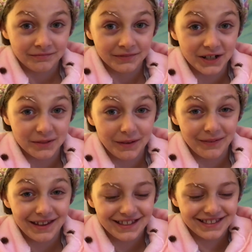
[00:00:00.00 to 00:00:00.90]
There's my
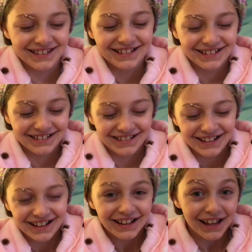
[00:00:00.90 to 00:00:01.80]
face.
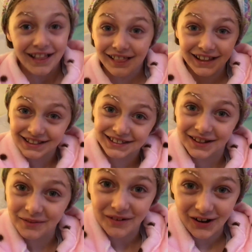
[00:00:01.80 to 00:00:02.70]
Let's
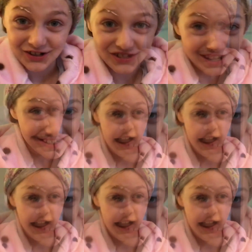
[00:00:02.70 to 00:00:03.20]
go wash it.